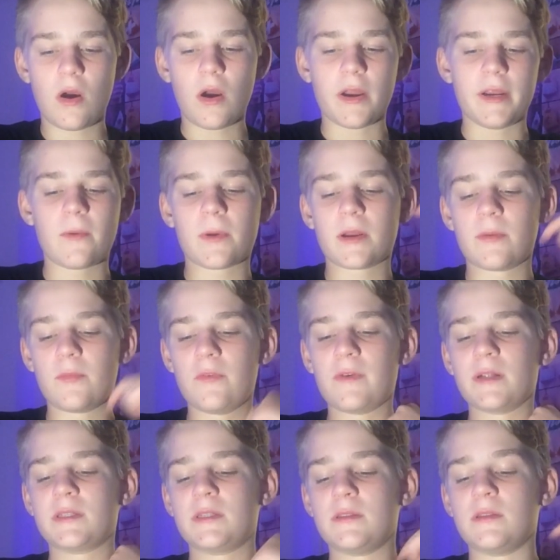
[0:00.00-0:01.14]
Alright, now we're going to move
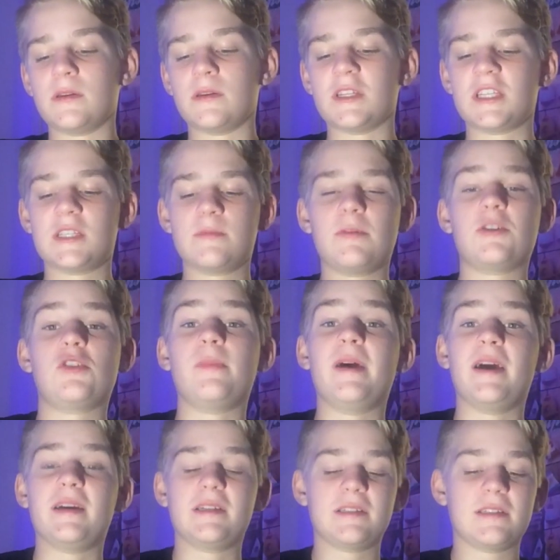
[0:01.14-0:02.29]
on to the special
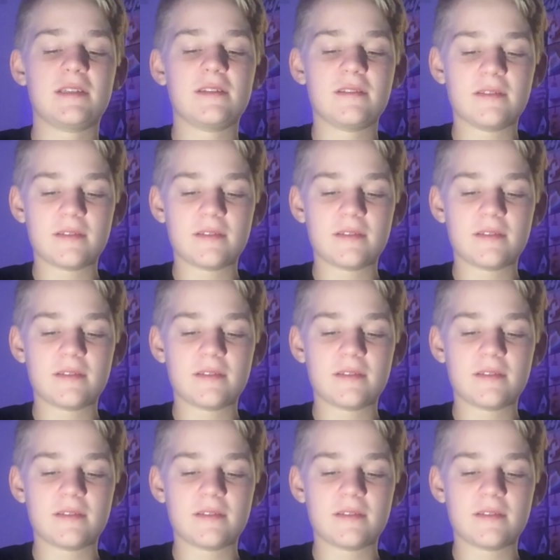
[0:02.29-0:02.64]
packs.